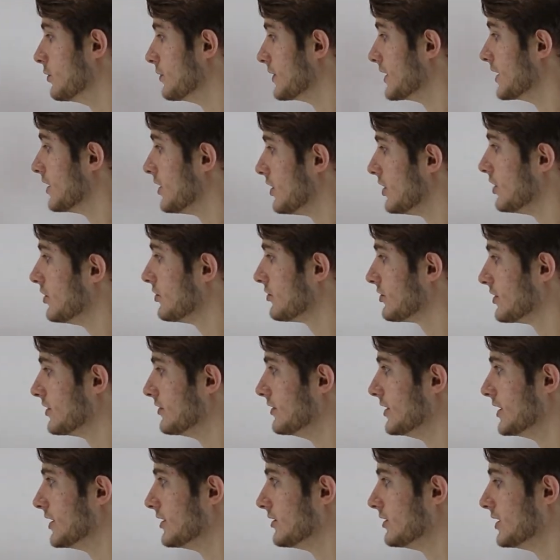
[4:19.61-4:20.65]
We
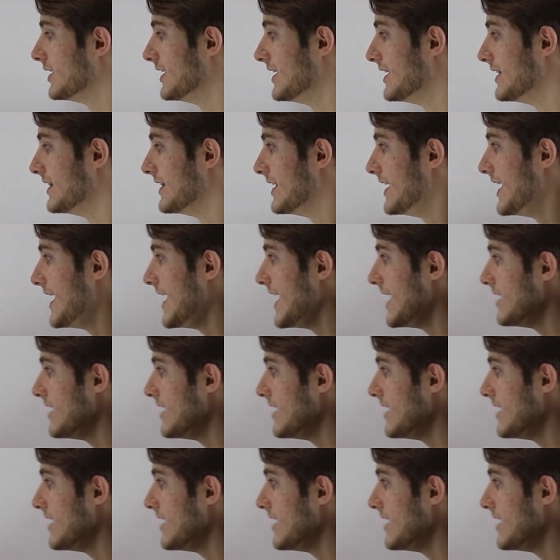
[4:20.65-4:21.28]
also know that